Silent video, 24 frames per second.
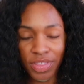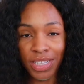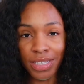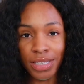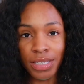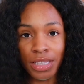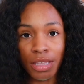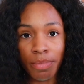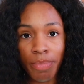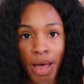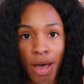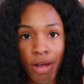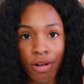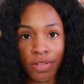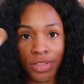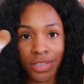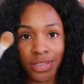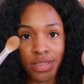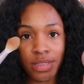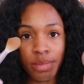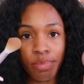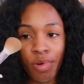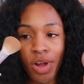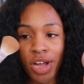This is the powder,
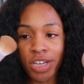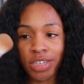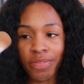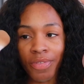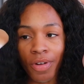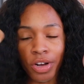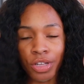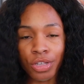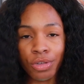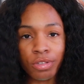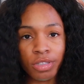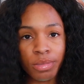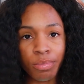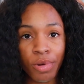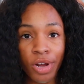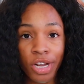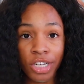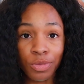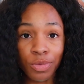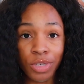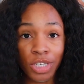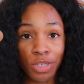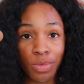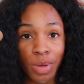this is the brush. I've already used the
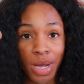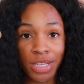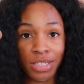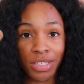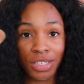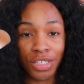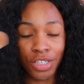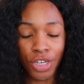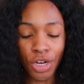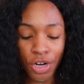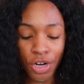brush, which is why it's